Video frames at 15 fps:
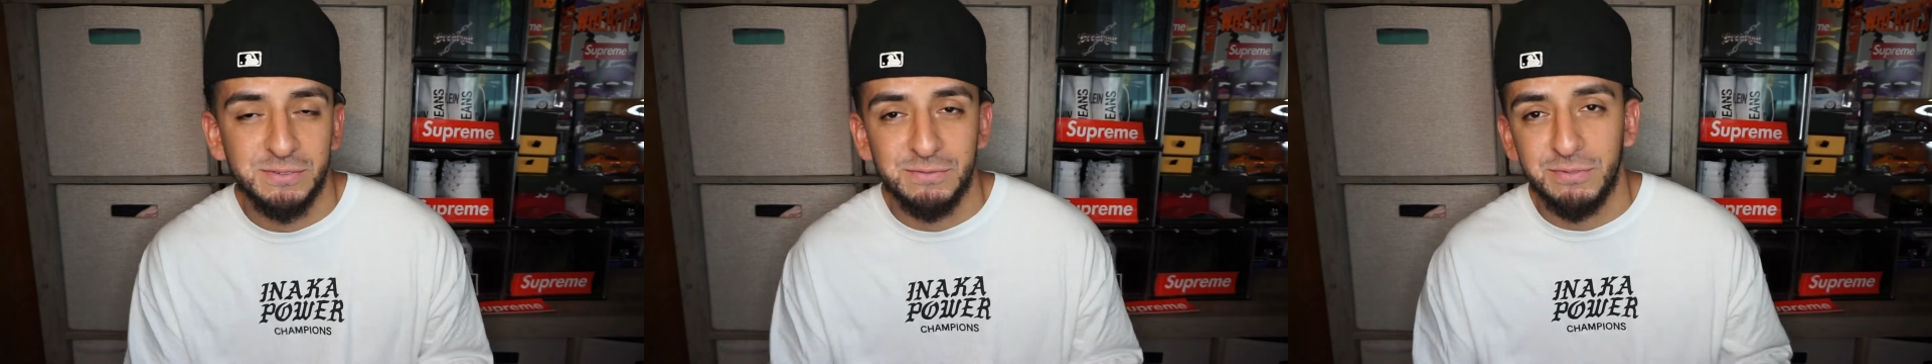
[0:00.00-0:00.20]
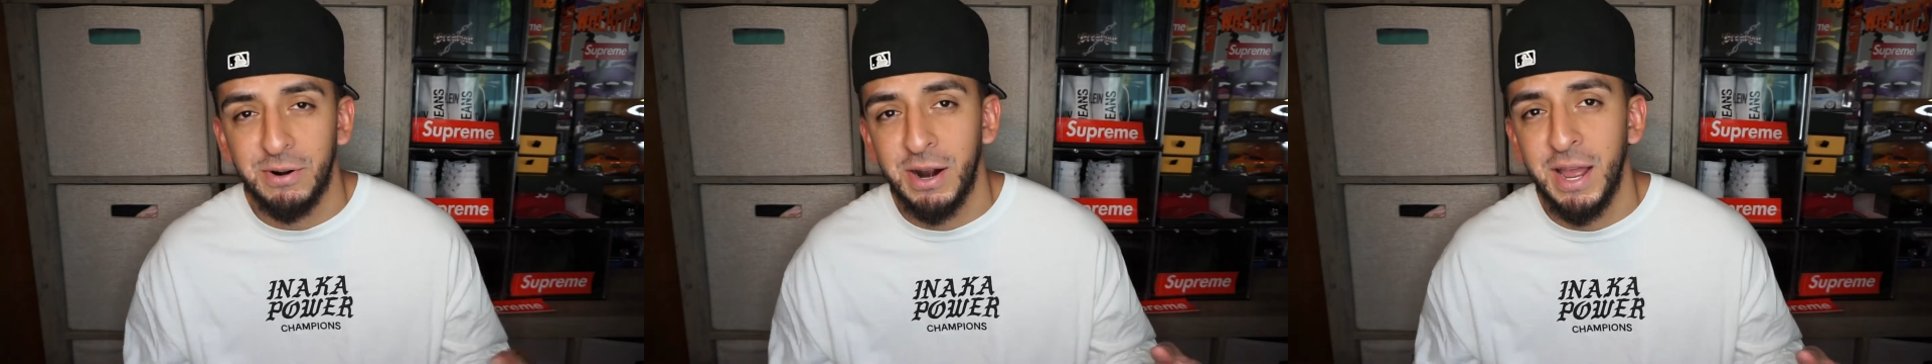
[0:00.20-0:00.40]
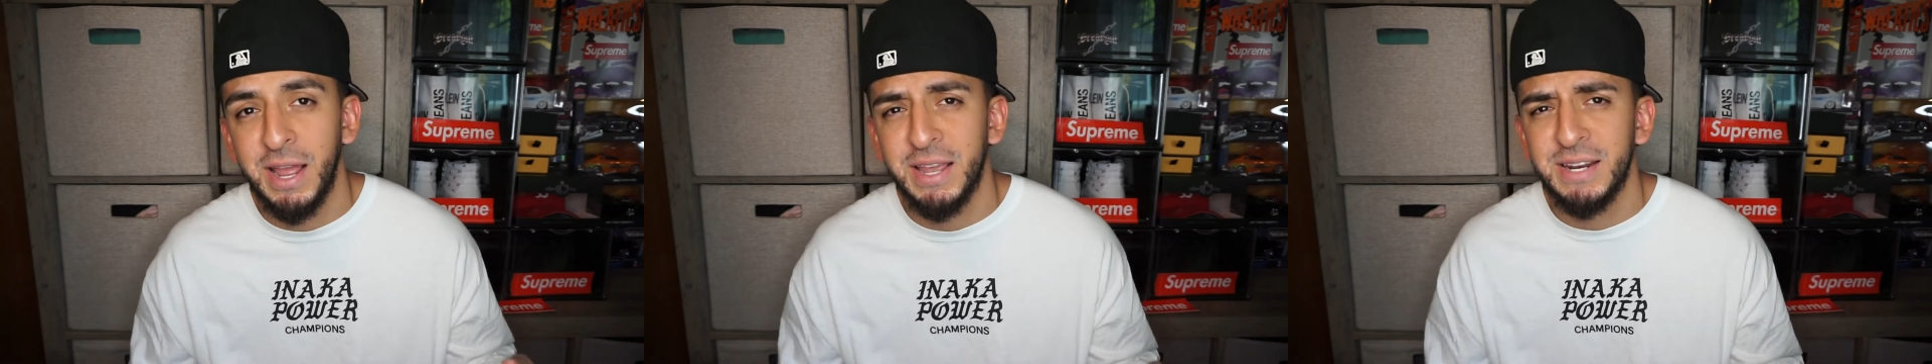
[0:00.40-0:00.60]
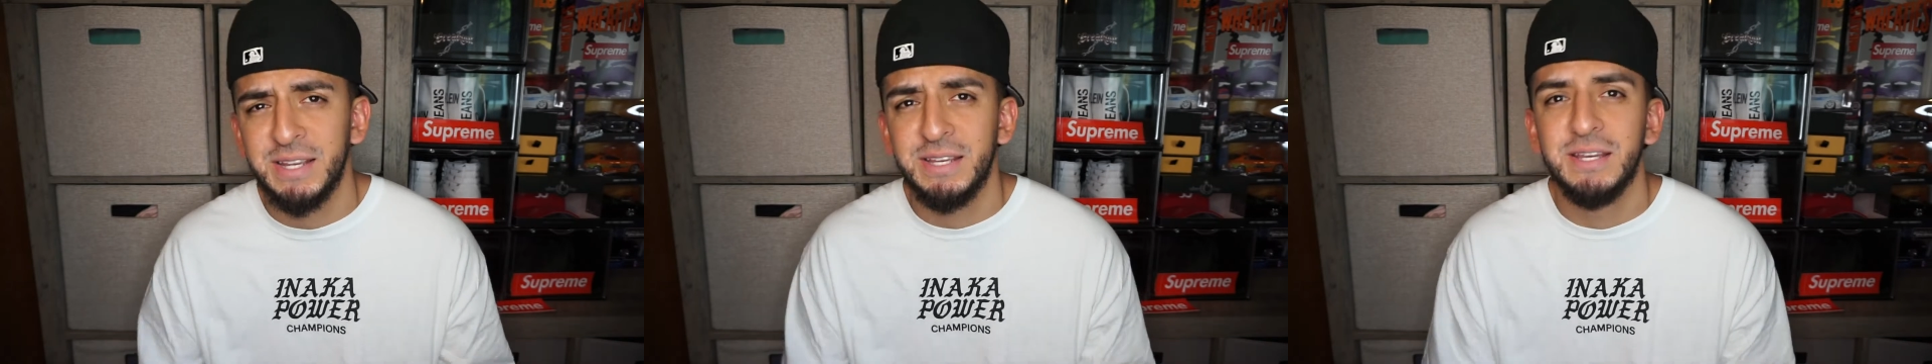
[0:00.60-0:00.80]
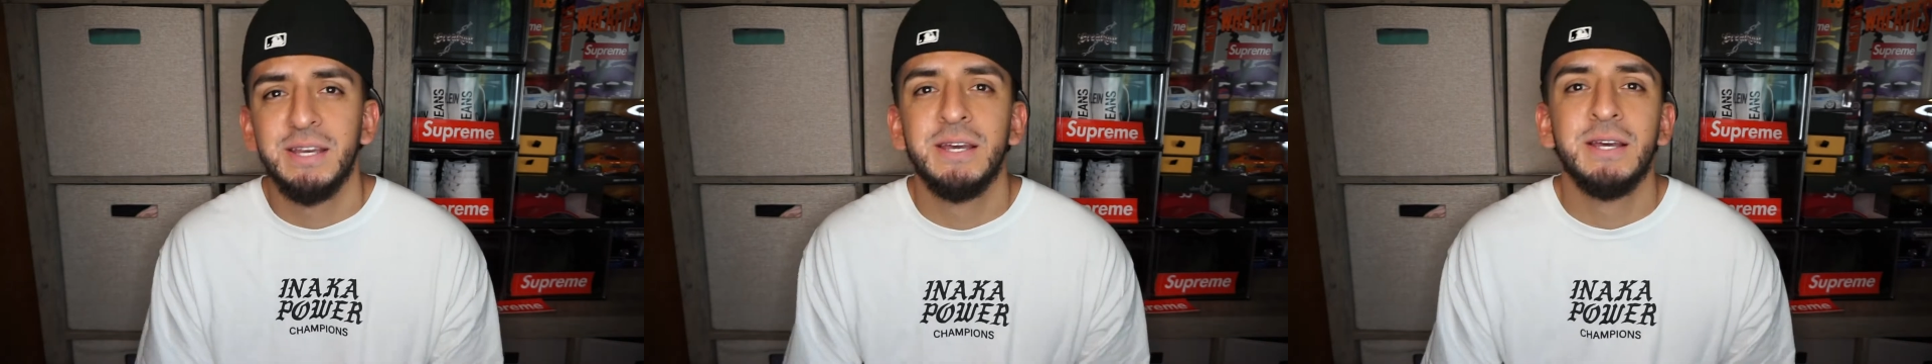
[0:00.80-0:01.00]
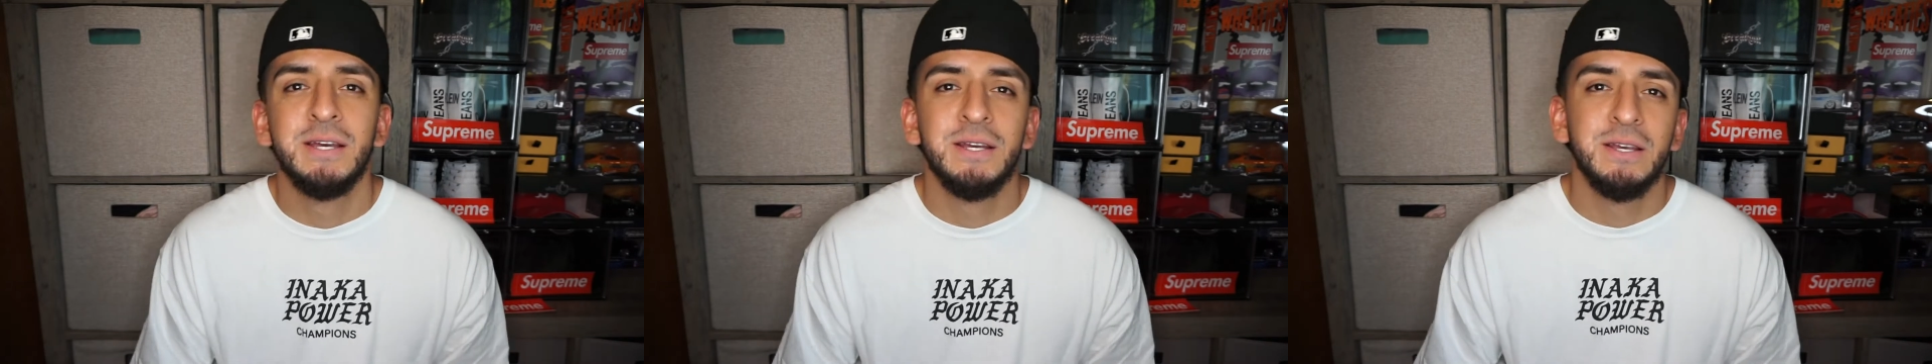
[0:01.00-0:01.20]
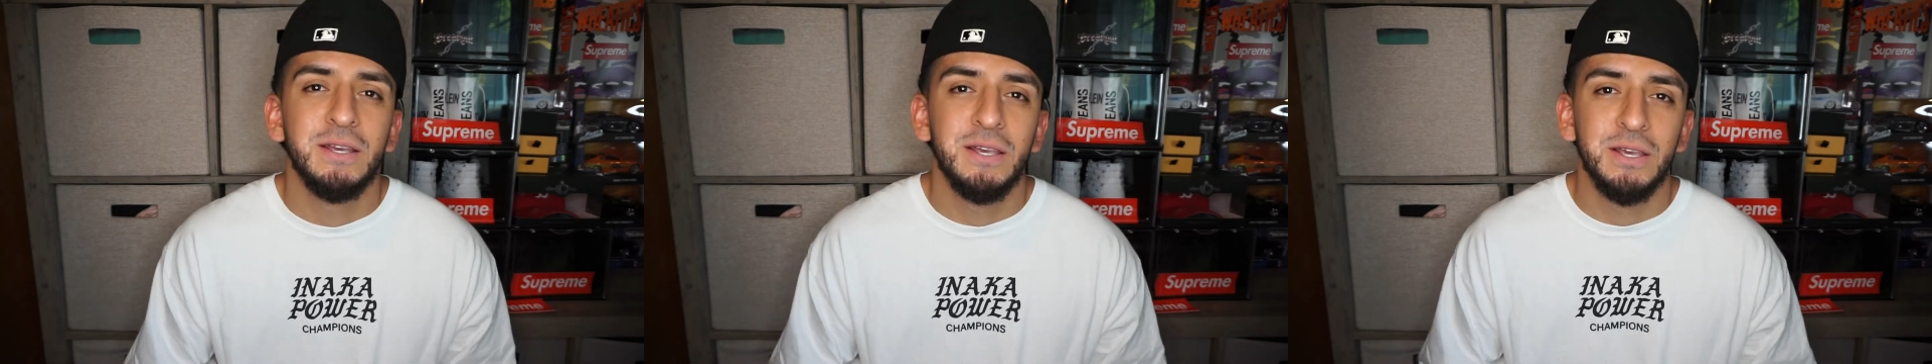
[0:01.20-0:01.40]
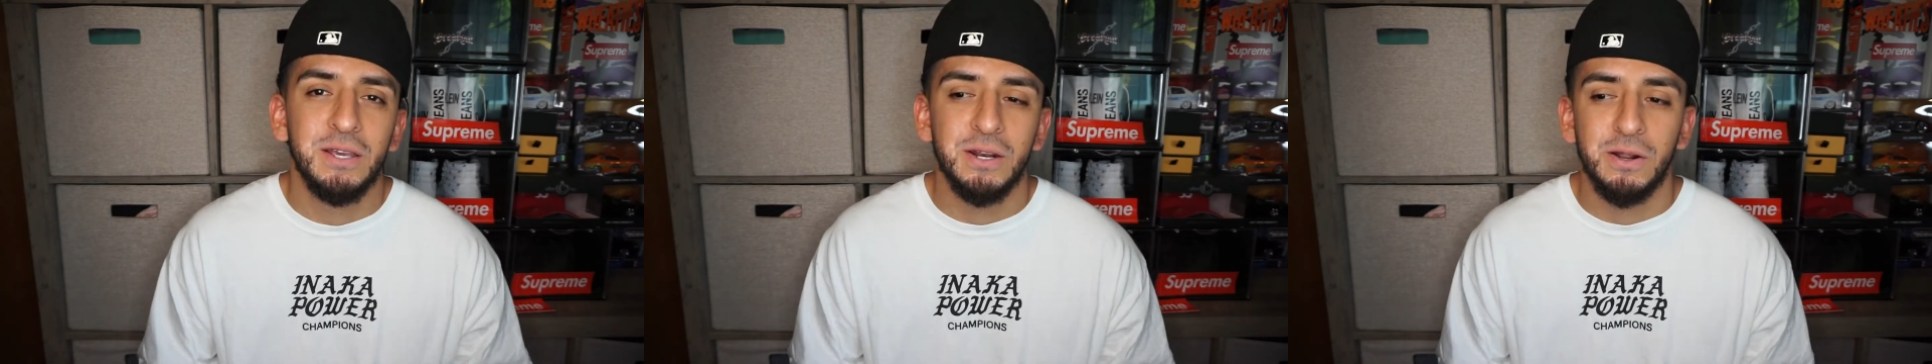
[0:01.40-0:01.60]
and variety,
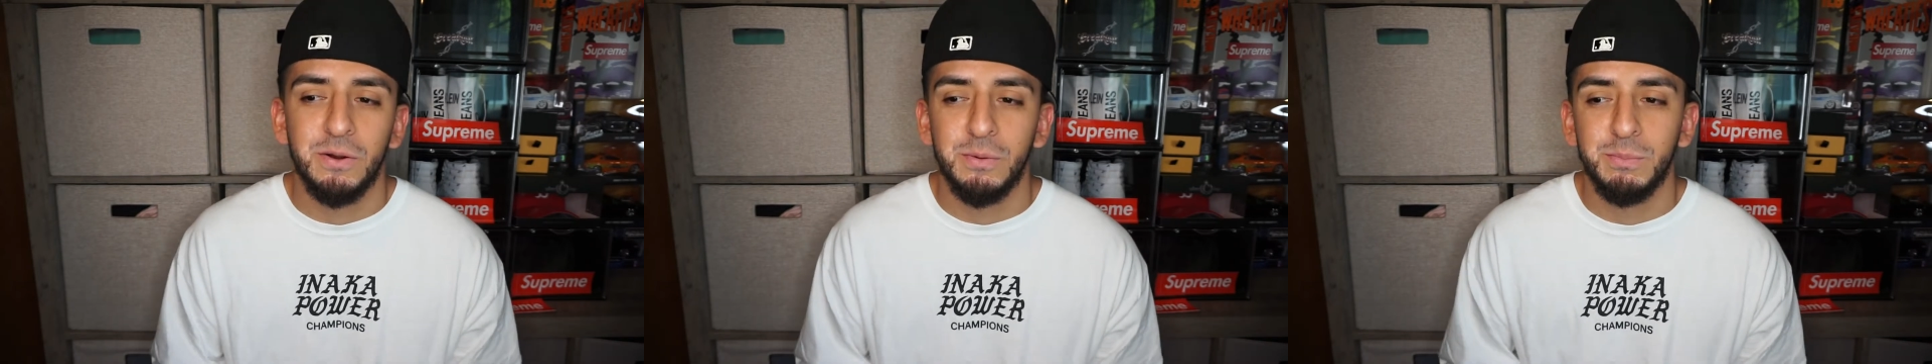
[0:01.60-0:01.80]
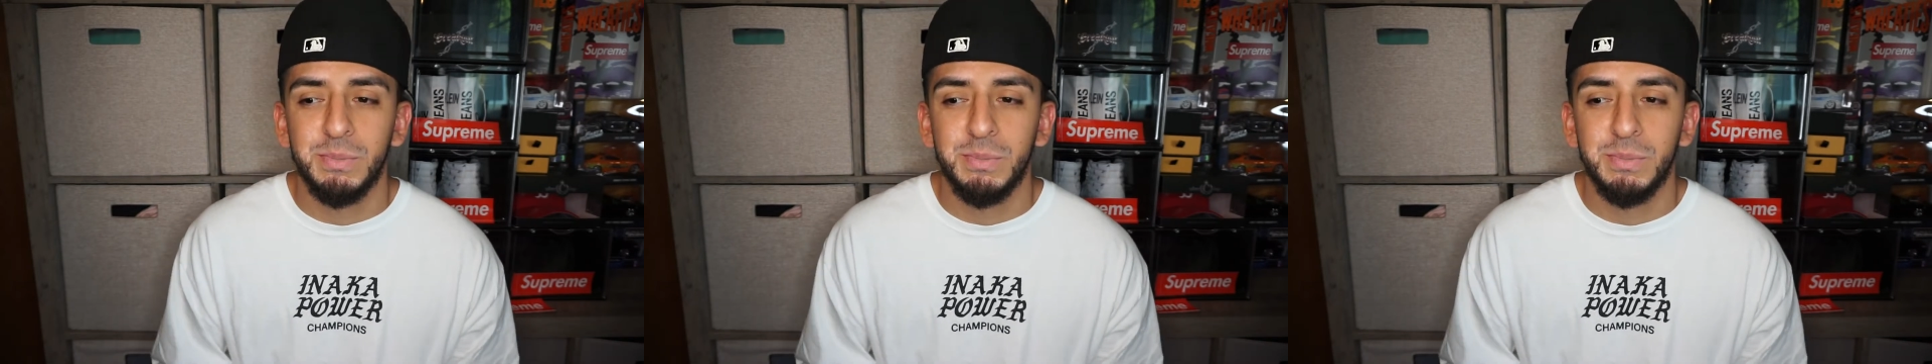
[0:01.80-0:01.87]
you know.